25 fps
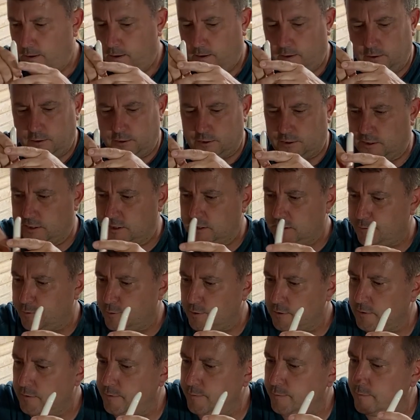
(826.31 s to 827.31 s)
cheese,
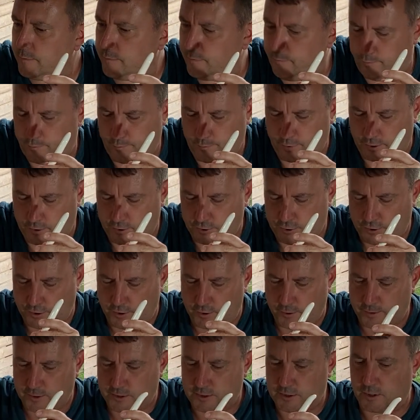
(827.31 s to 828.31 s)
but because you know
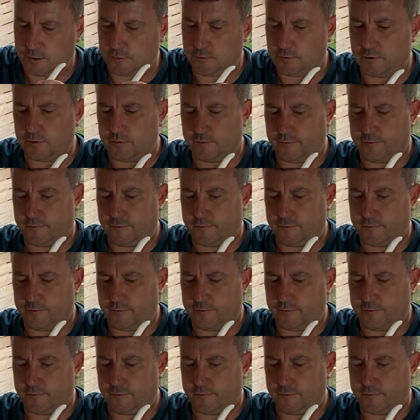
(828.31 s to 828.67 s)
it's so good